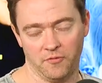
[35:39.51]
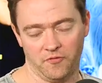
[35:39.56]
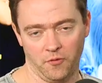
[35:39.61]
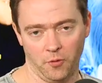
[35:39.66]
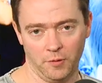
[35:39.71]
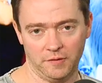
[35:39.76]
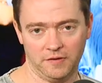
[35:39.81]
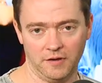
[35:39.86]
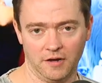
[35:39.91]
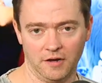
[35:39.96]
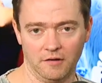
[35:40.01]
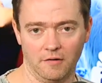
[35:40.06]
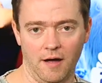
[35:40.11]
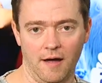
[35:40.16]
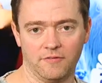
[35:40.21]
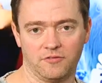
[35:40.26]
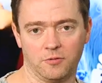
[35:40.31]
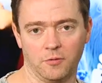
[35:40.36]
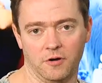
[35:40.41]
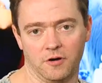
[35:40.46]
Before we take your
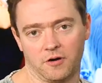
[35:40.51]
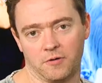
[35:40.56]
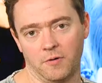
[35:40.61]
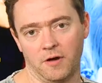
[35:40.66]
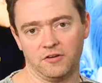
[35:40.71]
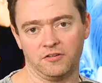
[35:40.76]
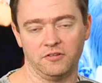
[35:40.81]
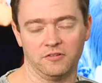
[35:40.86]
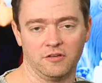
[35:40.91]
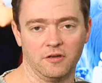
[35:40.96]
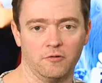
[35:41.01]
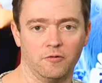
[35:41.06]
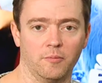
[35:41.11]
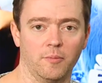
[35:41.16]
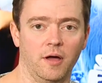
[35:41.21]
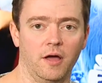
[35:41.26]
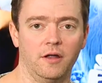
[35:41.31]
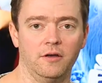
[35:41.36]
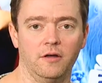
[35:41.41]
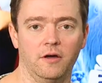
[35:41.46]
live Twitter questions, going to
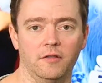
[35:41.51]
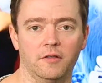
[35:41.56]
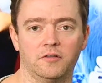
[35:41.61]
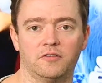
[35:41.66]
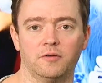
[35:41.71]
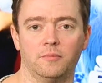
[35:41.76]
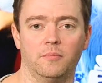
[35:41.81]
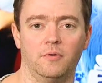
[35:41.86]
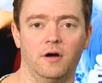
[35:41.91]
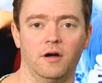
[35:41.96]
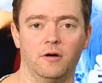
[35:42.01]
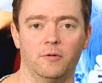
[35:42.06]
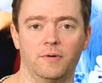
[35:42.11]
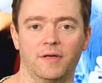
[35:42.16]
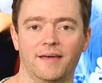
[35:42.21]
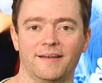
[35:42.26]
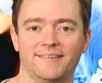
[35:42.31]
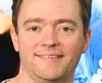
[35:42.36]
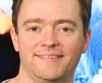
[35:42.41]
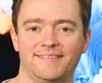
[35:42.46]
remind you all that tomorrow
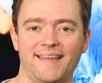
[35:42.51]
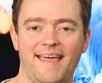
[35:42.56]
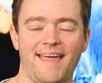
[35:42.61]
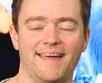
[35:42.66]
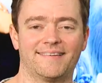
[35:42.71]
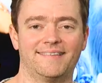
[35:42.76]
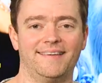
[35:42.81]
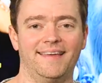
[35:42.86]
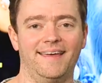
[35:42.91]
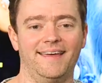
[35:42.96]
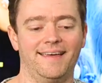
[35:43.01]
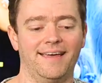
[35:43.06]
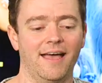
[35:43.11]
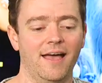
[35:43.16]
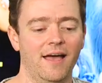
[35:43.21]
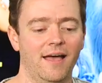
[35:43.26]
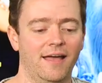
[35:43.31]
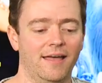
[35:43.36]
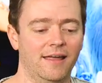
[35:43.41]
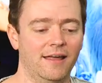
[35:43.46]
we got a stack day
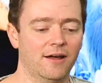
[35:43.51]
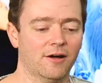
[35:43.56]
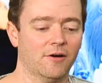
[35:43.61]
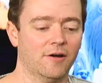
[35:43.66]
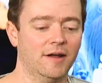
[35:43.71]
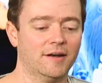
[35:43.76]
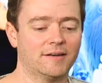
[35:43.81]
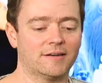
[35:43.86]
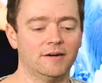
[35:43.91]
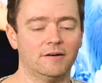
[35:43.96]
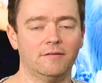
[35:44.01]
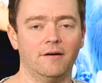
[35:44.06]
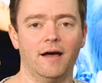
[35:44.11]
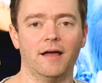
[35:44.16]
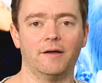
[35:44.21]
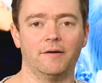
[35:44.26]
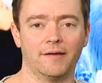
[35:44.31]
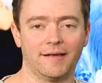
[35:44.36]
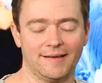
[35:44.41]
here at Collider.